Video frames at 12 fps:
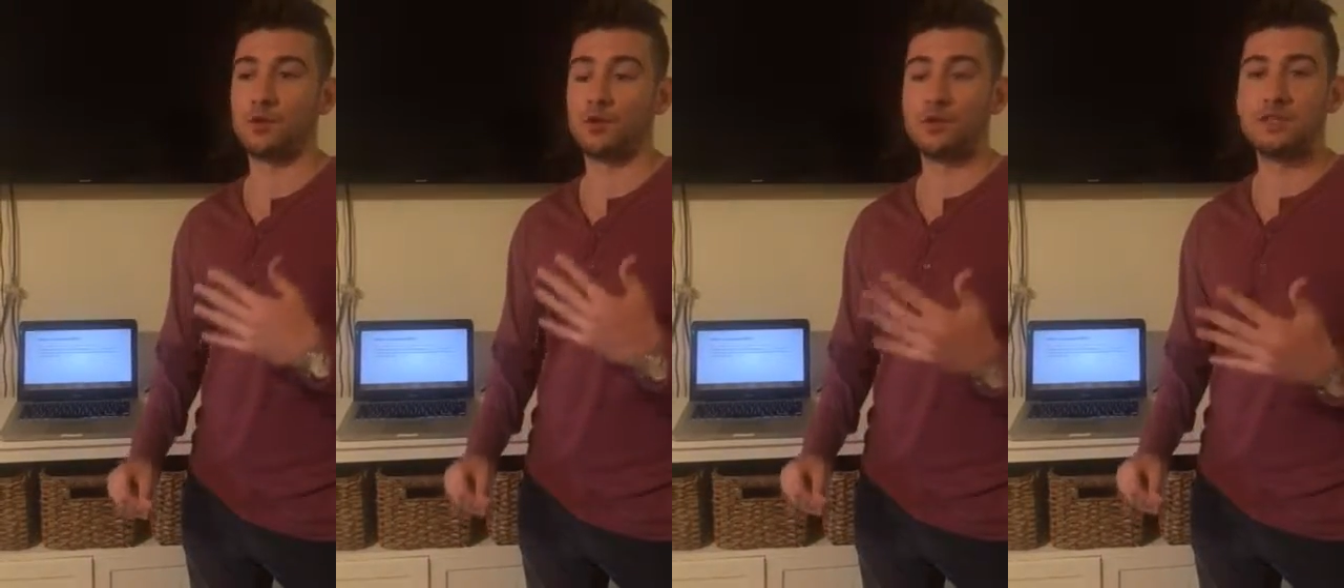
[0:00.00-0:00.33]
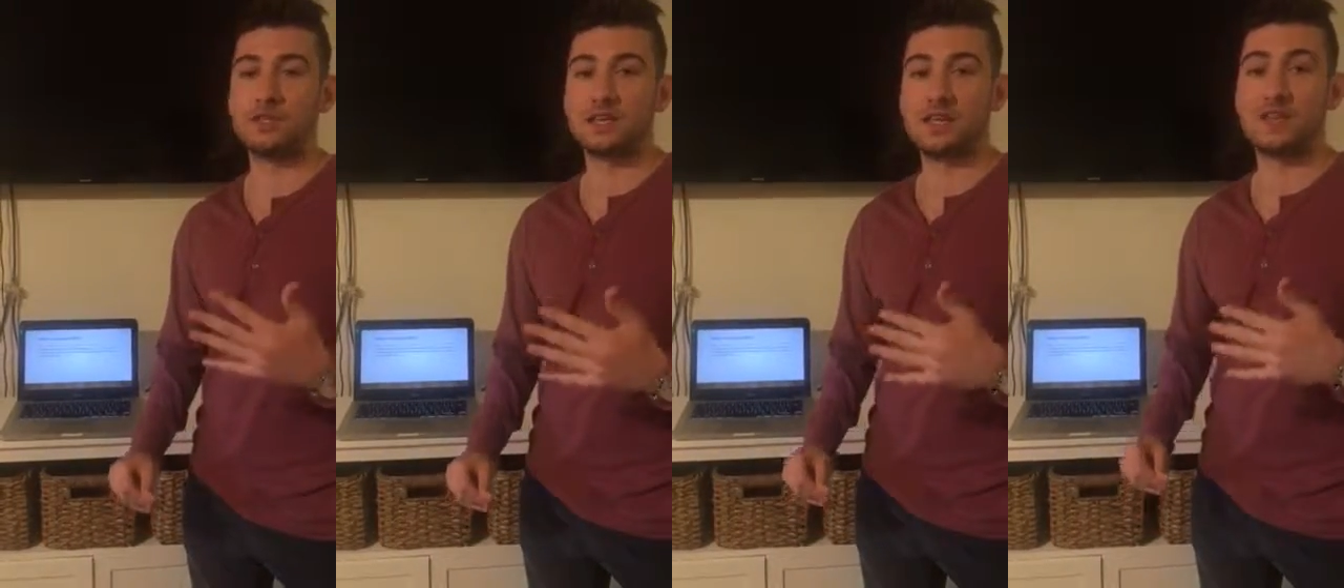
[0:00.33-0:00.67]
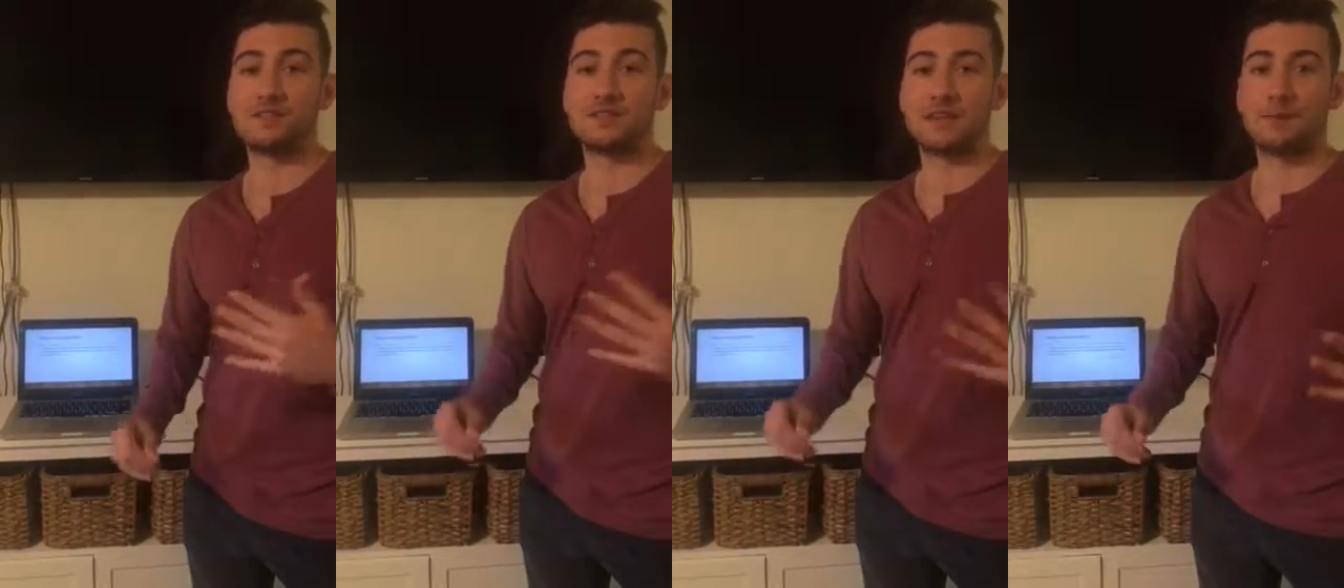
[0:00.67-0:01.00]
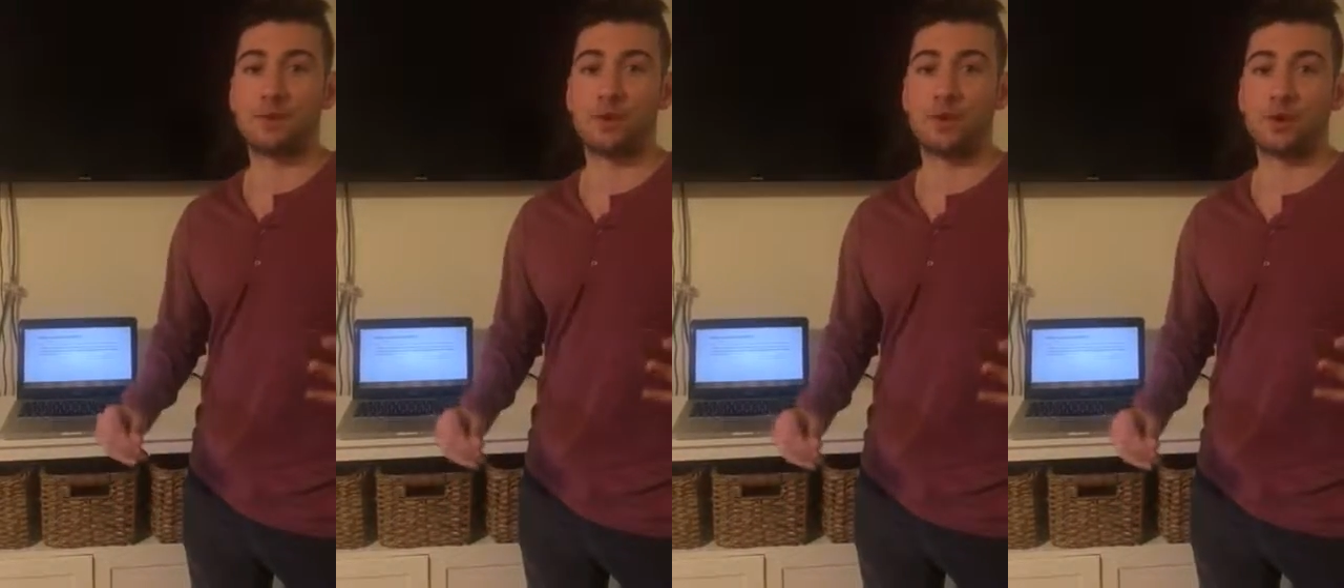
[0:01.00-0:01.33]
goods that they have
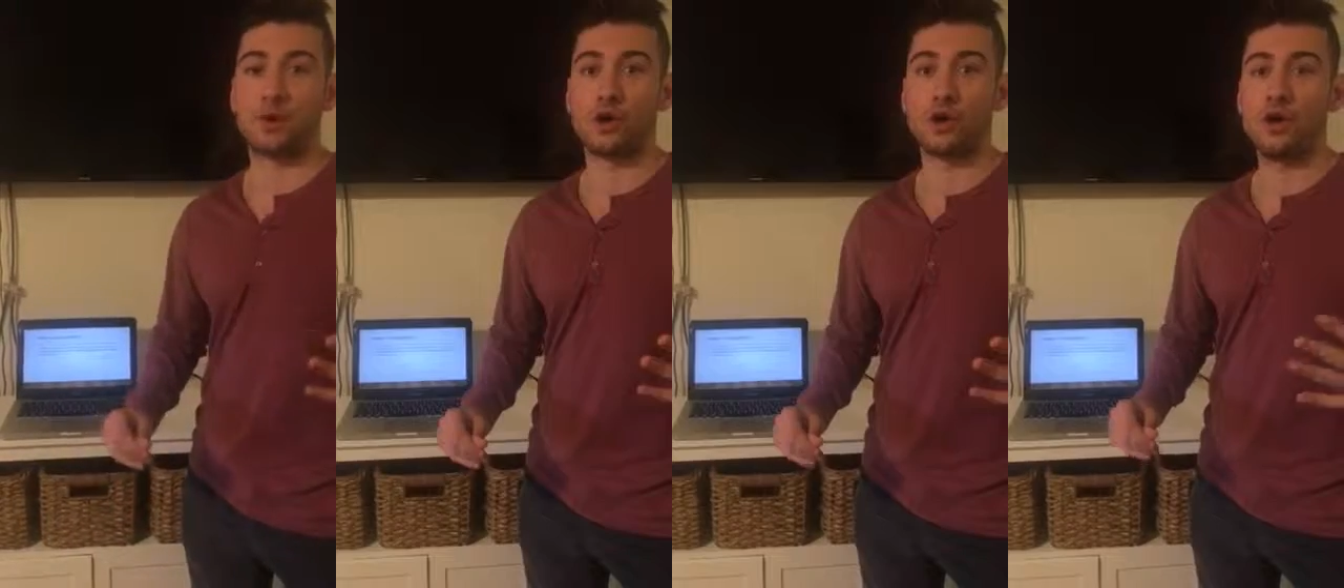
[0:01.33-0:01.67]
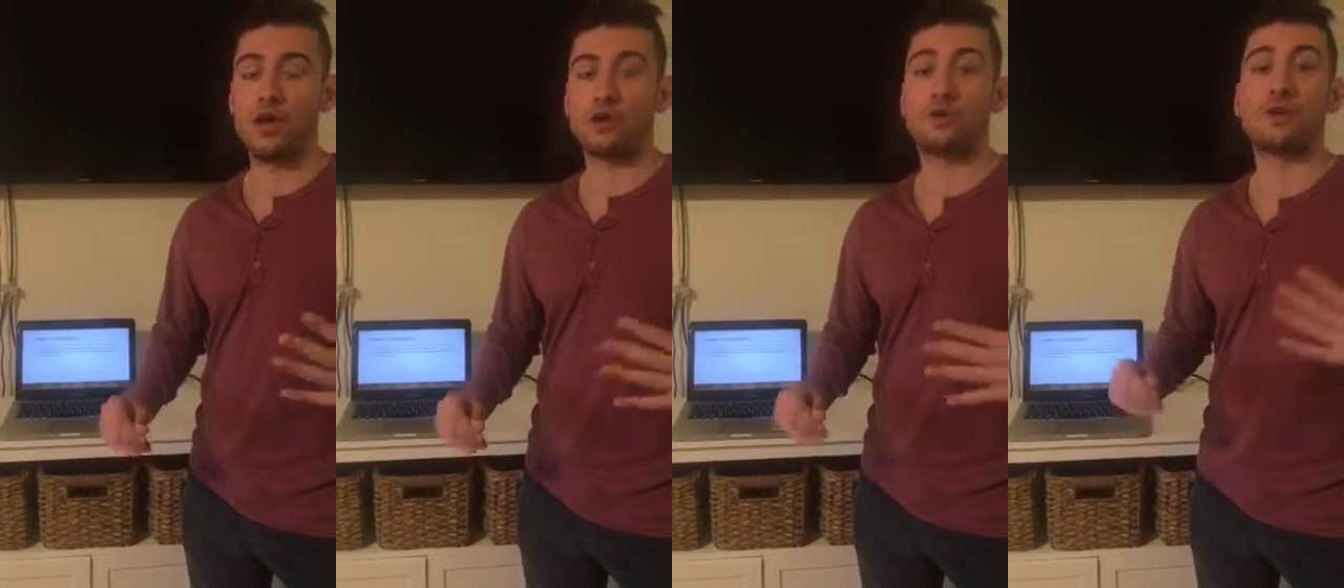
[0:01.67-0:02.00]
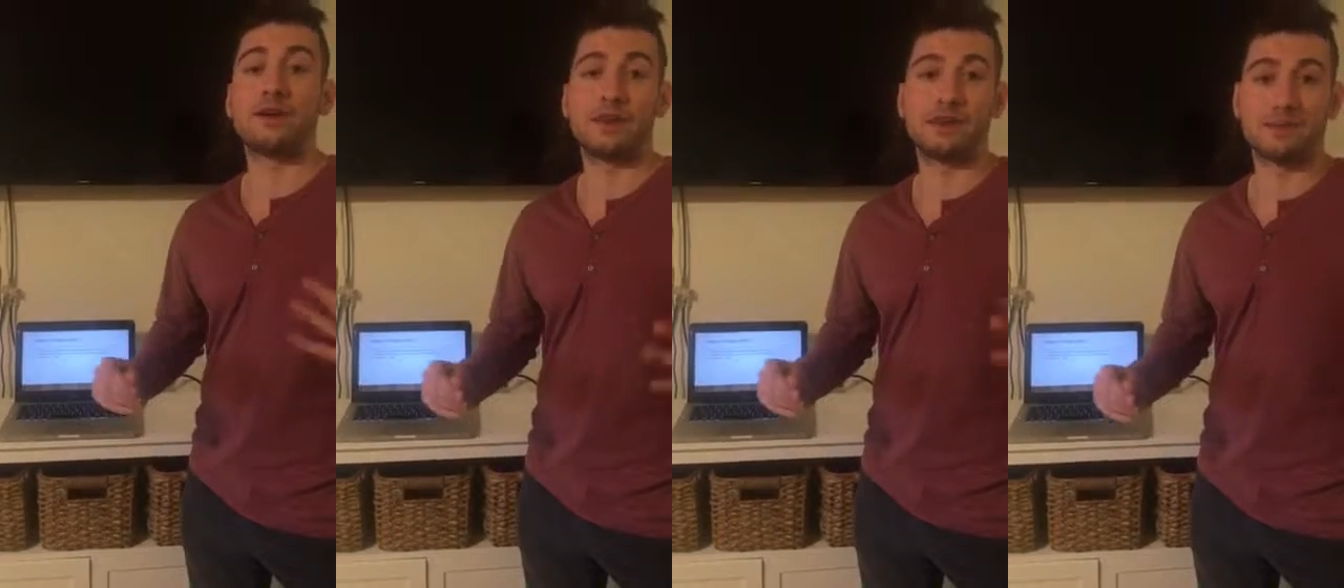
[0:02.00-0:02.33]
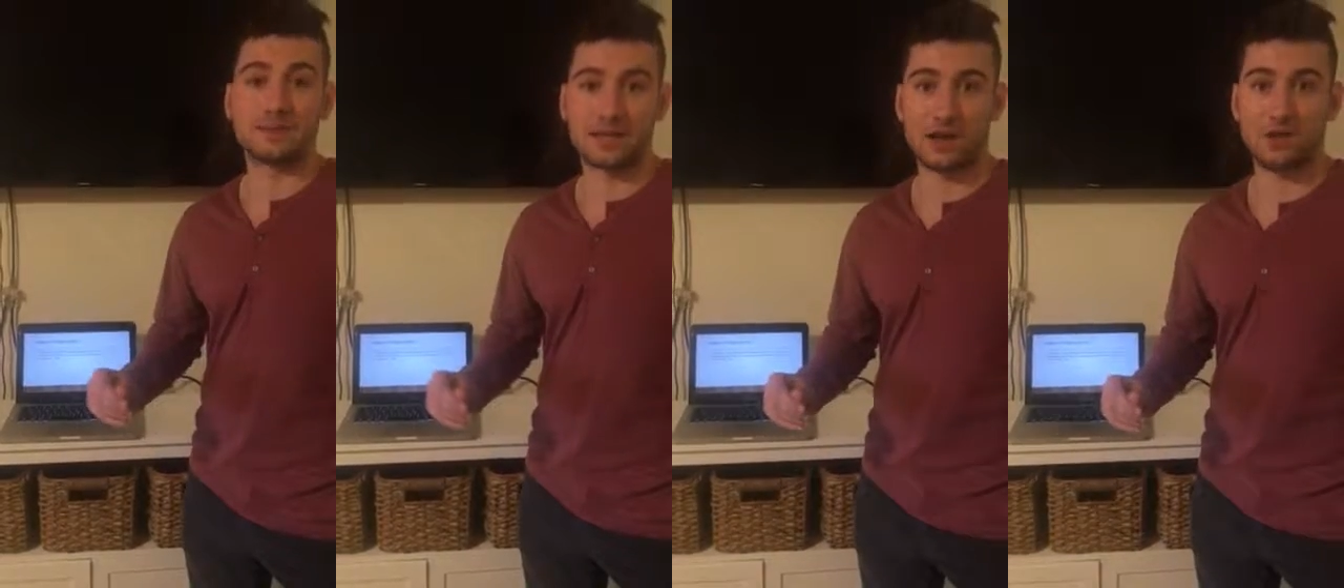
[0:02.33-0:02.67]
assembled or created
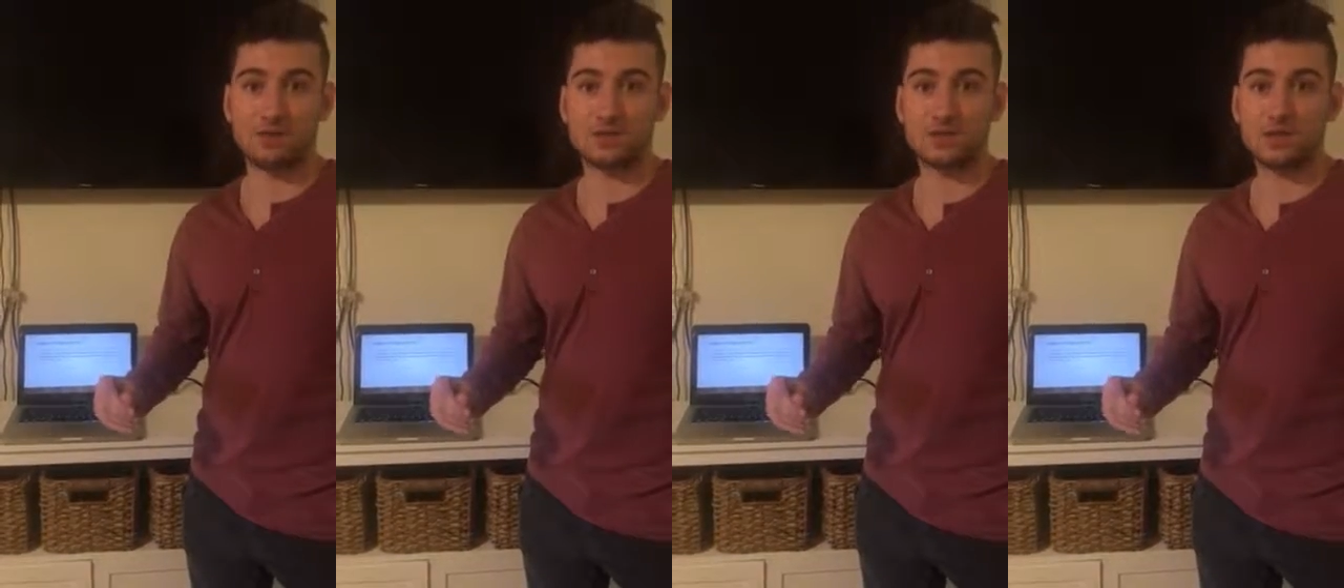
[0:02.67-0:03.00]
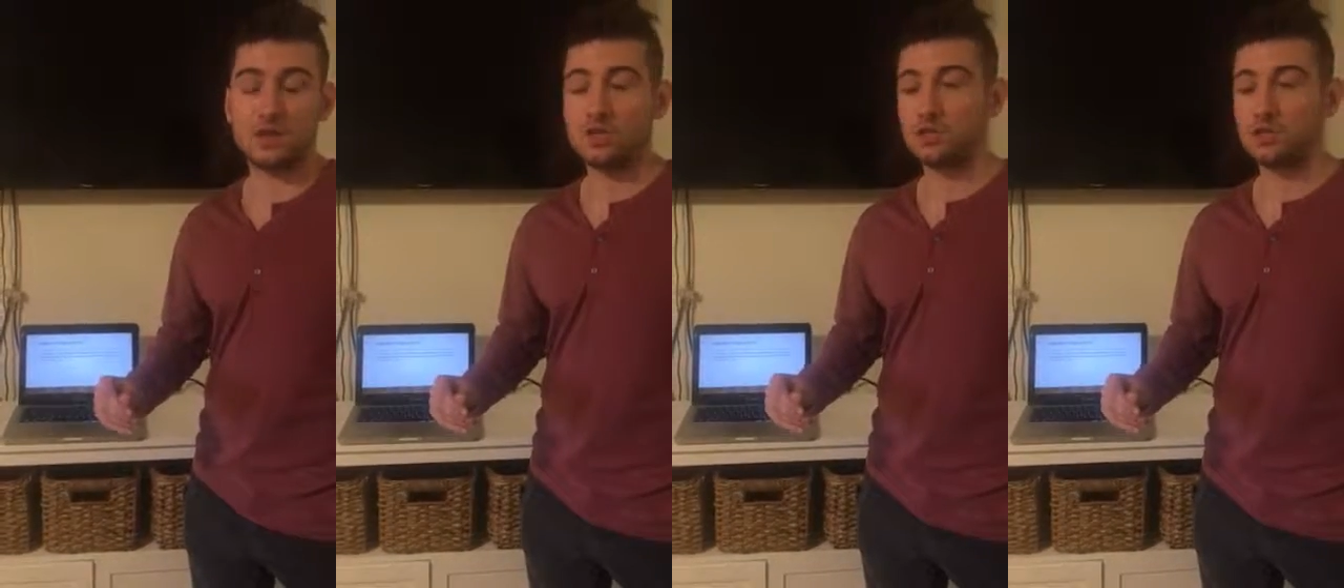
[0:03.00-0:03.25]
themselves.